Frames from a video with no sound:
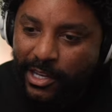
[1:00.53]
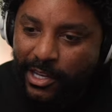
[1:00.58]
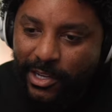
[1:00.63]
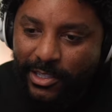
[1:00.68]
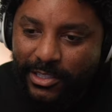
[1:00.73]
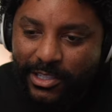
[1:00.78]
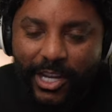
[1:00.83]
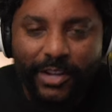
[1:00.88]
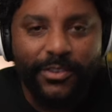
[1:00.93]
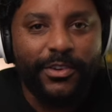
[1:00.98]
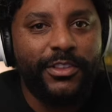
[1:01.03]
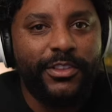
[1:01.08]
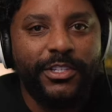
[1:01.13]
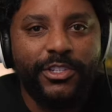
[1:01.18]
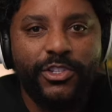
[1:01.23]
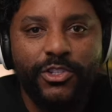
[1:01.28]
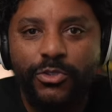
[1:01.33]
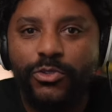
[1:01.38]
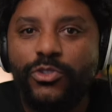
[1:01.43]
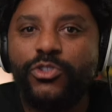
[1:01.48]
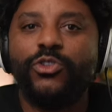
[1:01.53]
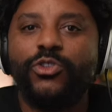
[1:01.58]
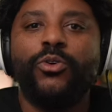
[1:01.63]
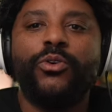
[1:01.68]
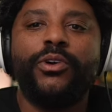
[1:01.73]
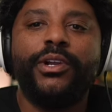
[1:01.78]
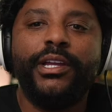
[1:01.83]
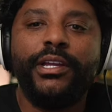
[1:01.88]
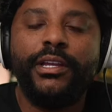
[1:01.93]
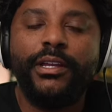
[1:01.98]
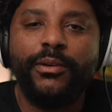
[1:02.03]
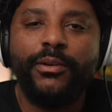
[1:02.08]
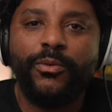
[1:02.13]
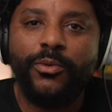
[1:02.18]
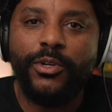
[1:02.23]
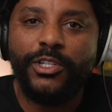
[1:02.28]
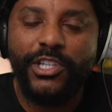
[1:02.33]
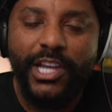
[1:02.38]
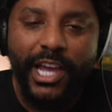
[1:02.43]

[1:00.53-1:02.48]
covering this new story, which